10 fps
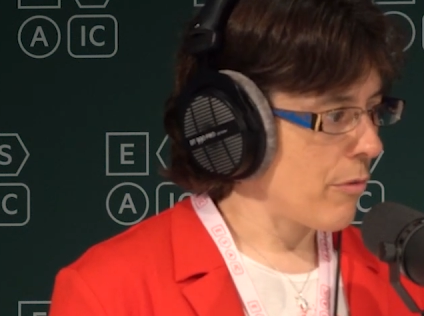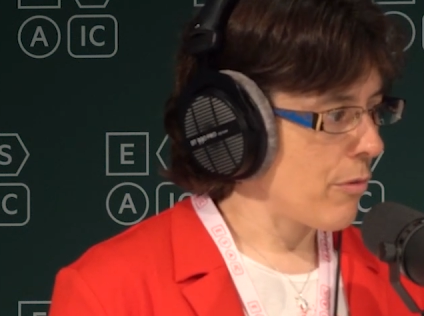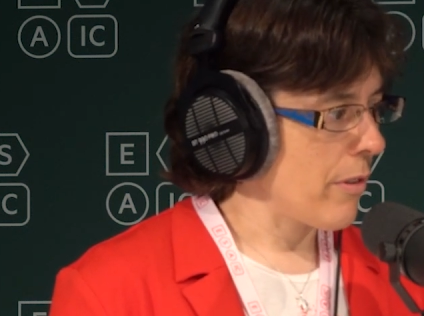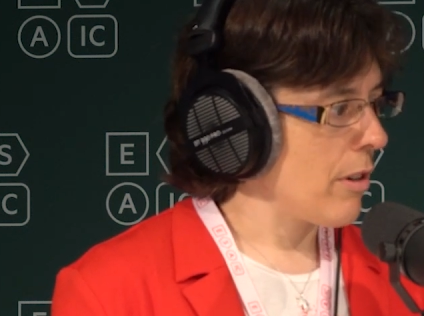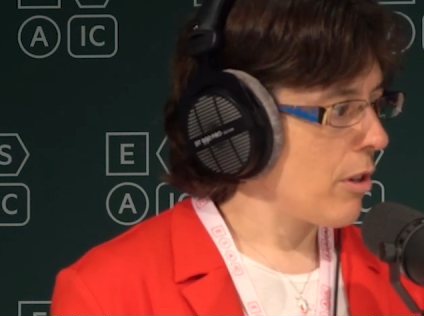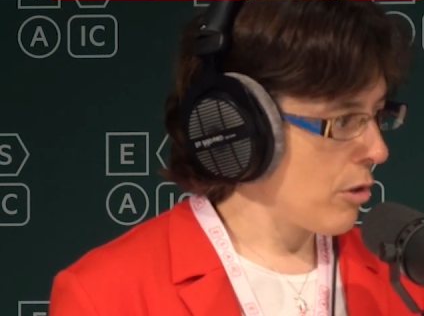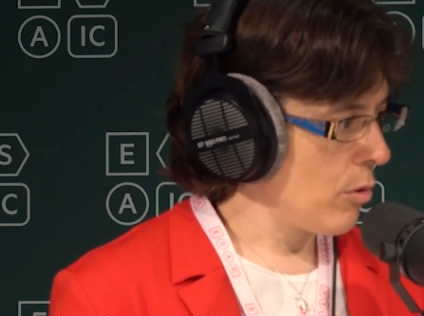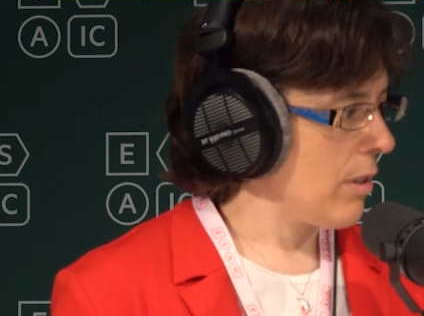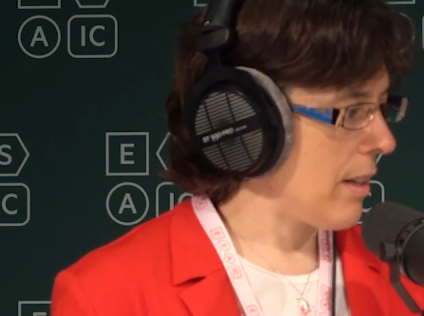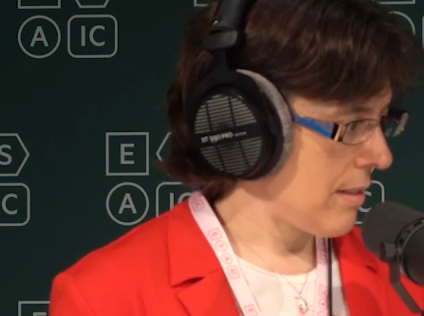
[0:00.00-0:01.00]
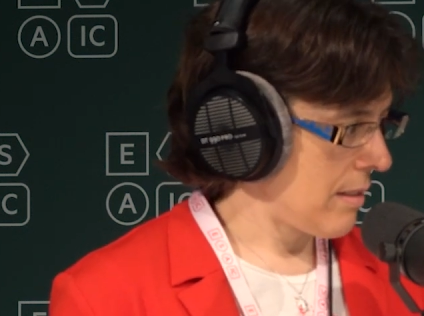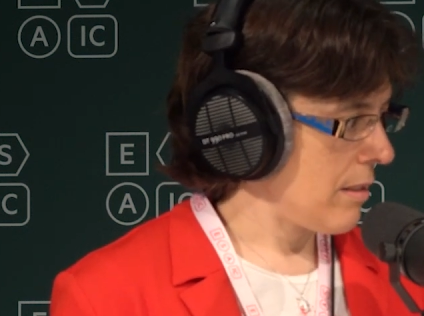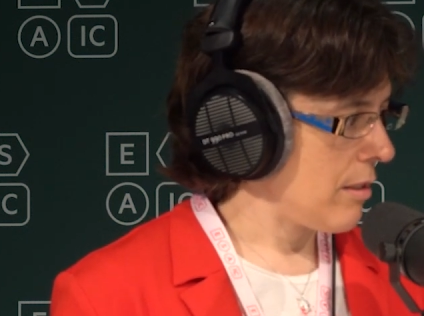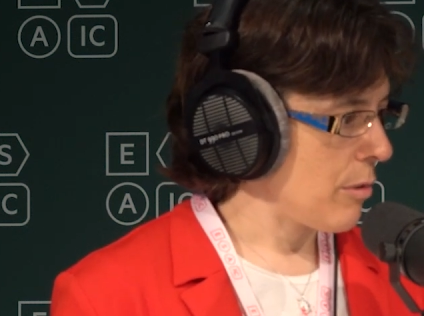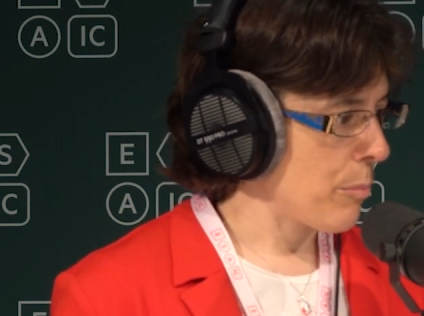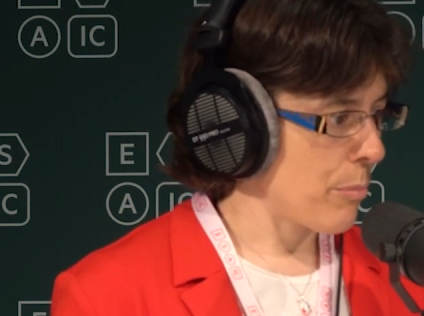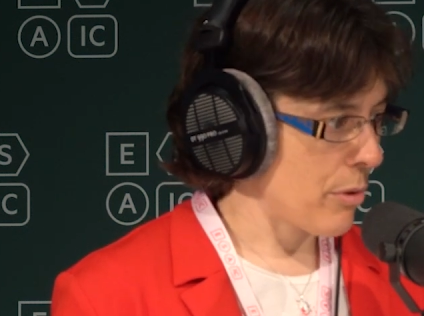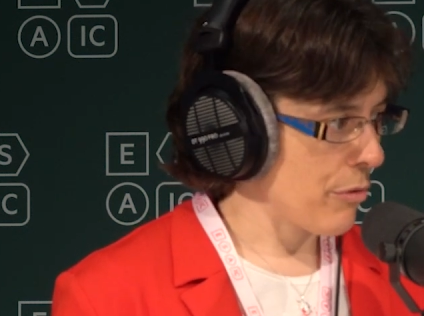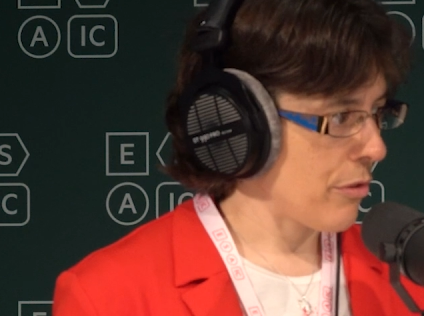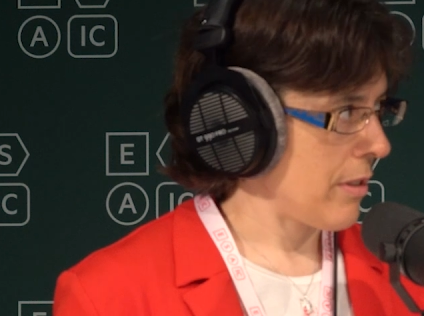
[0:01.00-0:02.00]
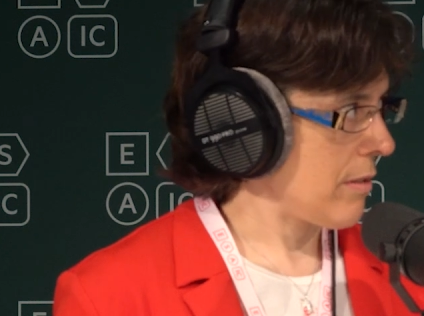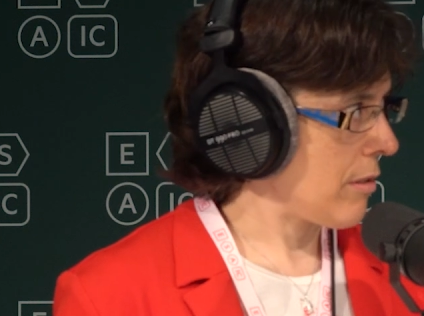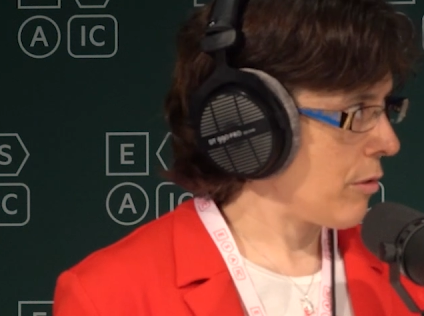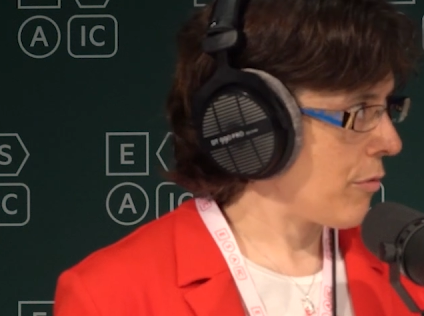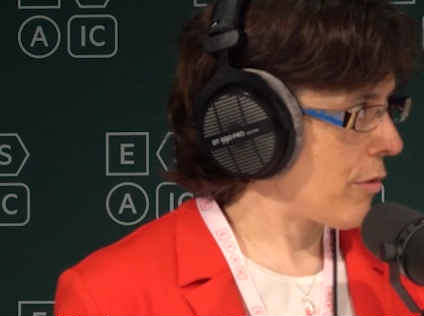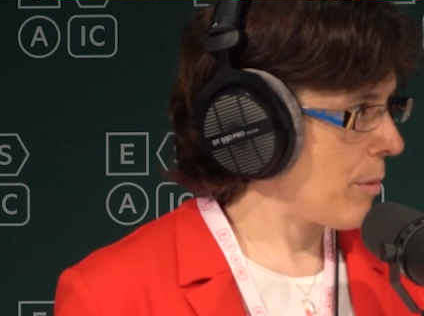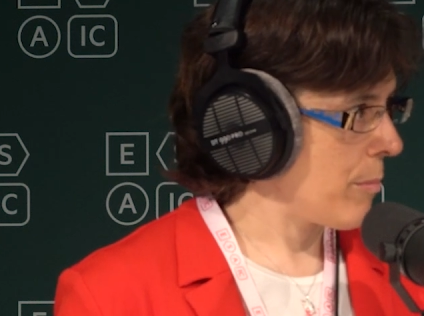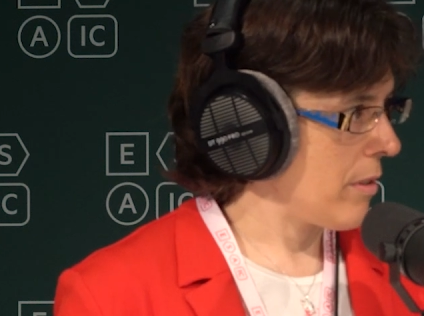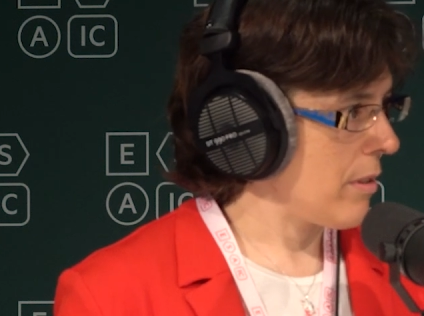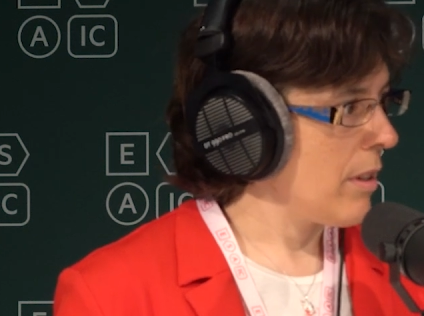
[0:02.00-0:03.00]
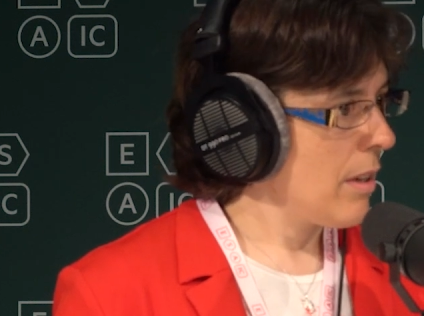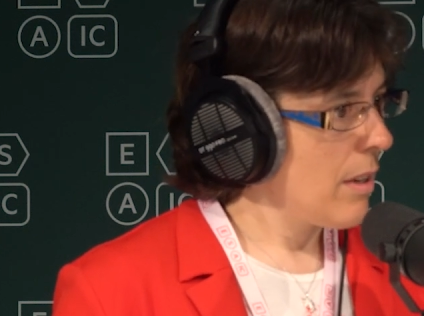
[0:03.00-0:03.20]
for the whole anesthetic process. So from the